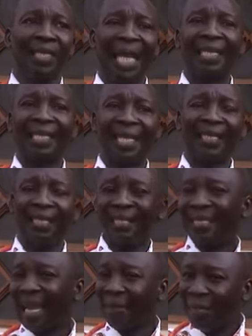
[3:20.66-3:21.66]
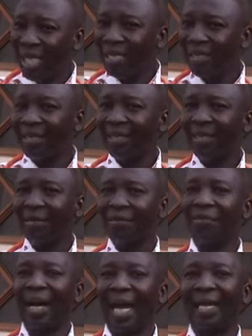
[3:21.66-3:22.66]
That is determined
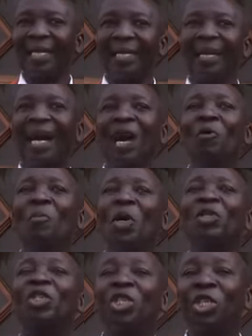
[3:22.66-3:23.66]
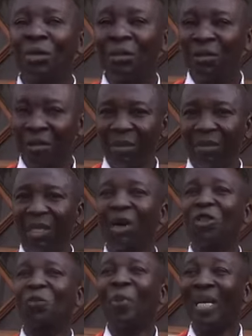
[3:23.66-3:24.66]
by how much the
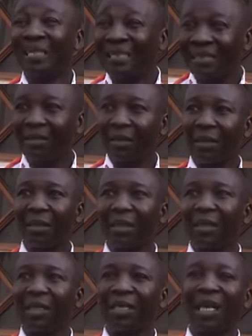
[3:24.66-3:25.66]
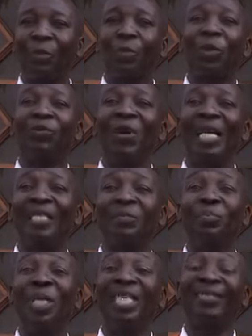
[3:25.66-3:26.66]
husband can provide the
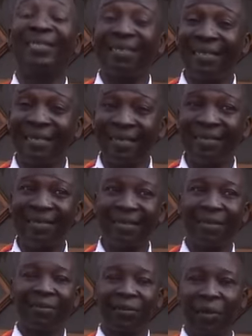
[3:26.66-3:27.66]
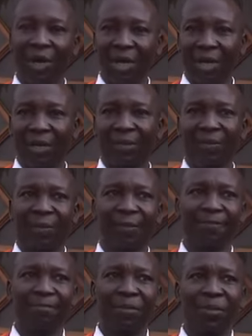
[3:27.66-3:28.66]
beads for her.
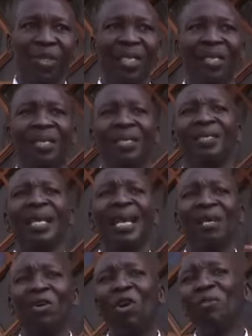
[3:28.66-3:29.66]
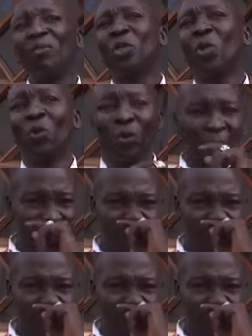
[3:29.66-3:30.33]
Then come to